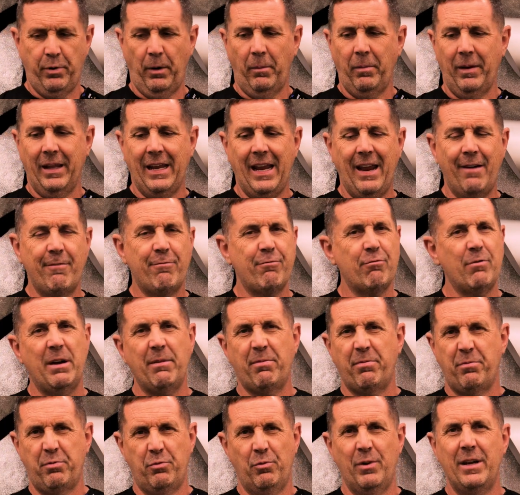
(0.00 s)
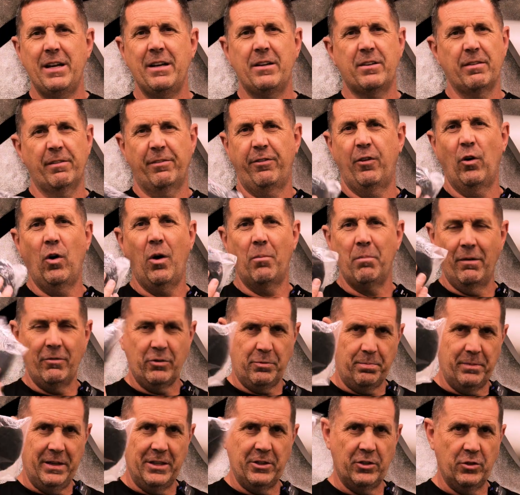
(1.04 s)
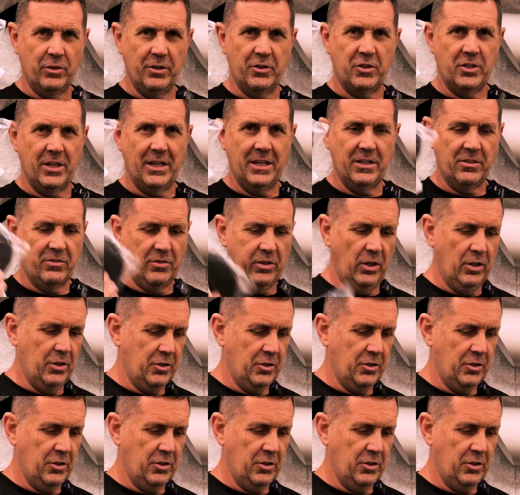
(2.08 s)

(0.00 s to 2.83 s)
probably every 3 to 4 months. Make sure you change